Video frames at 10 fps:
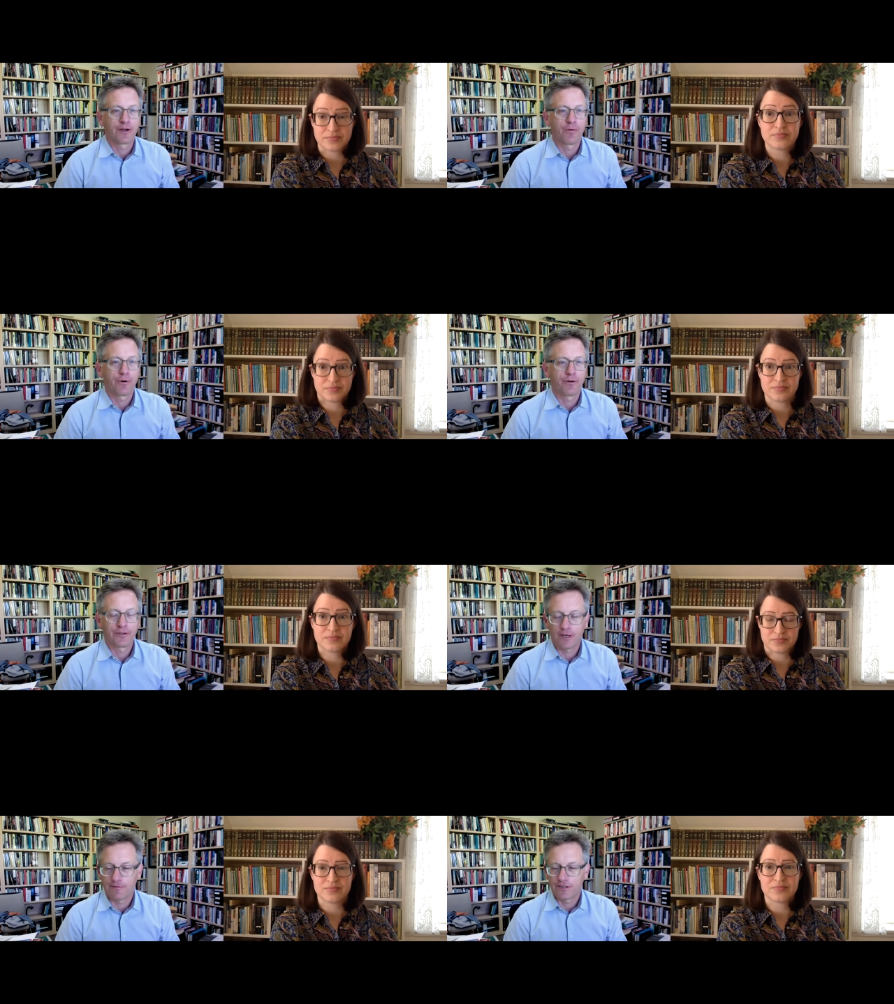Speaker 1: the
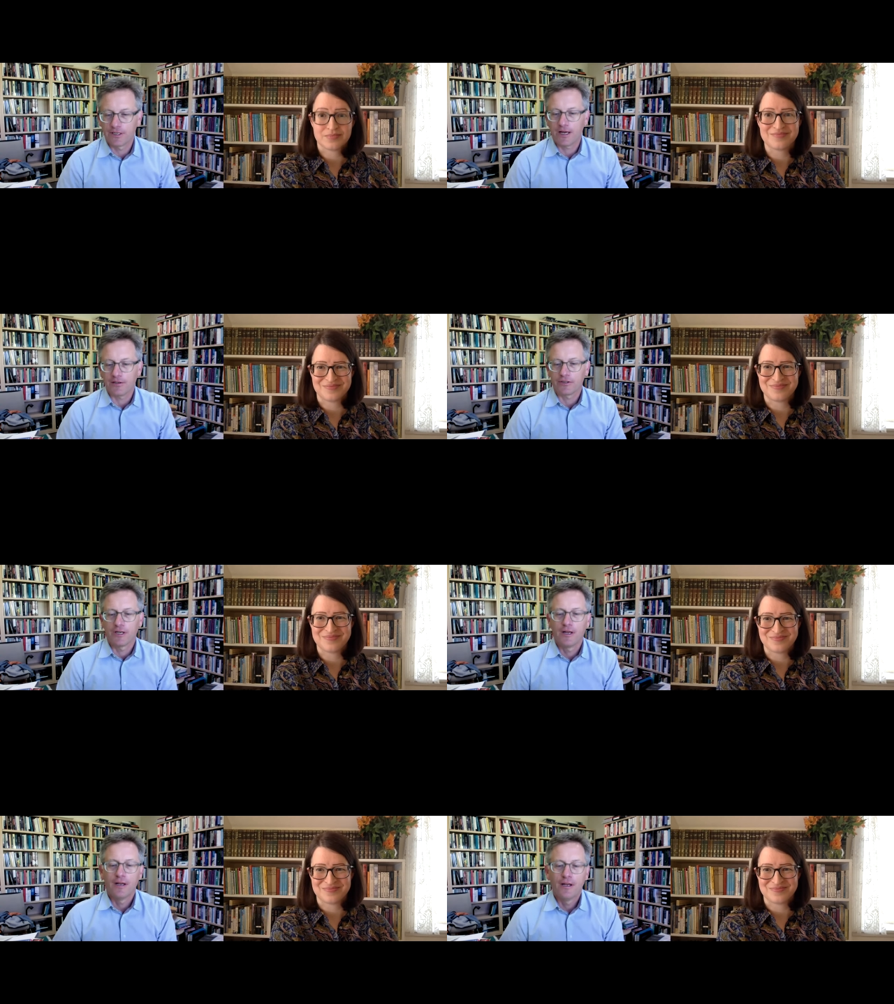quarters of CS.
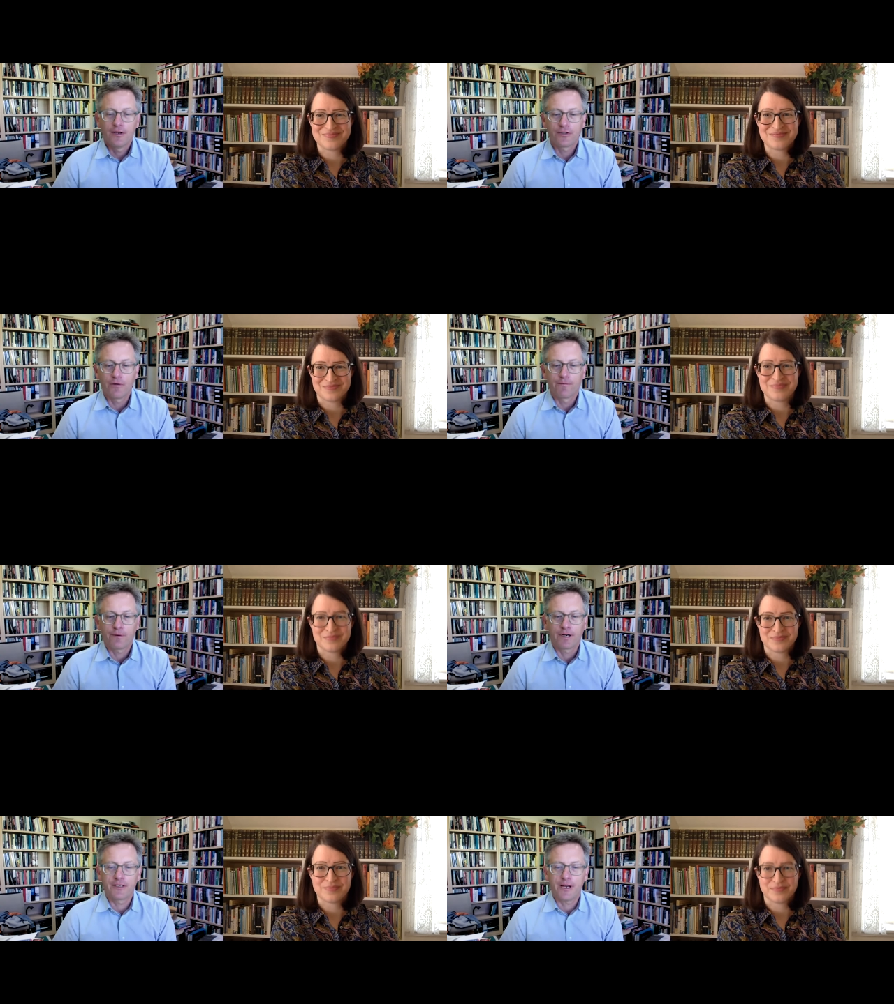So,
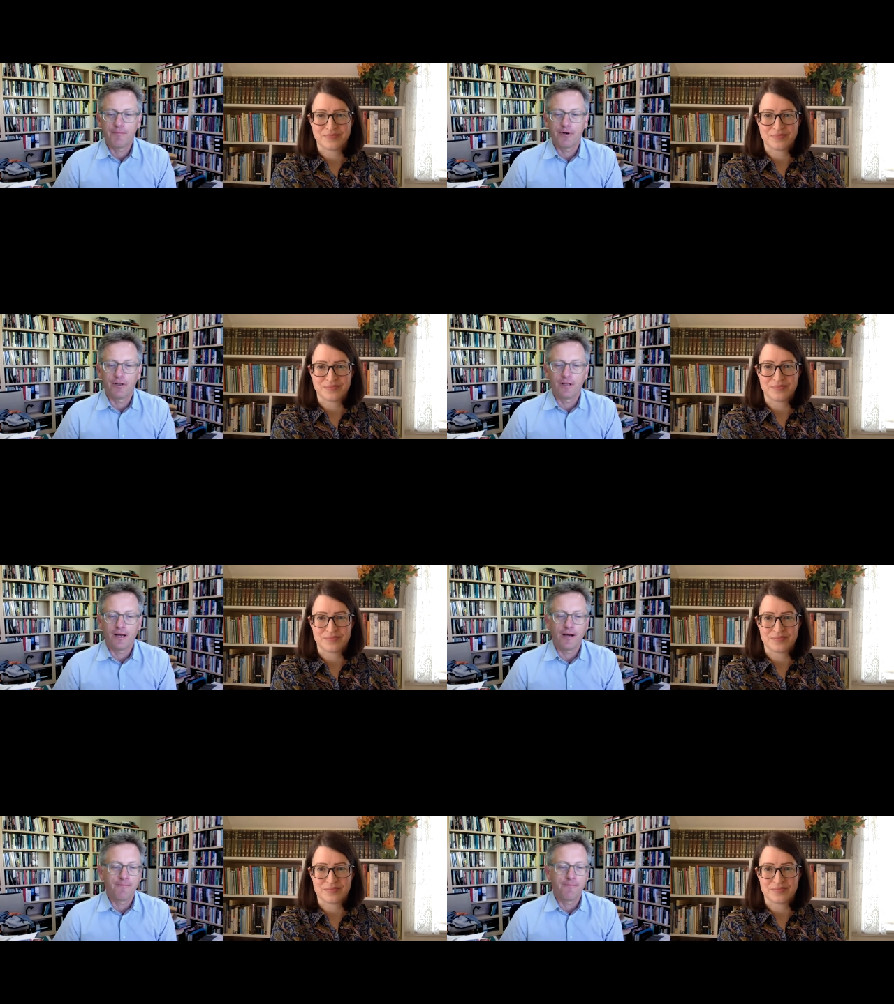for example,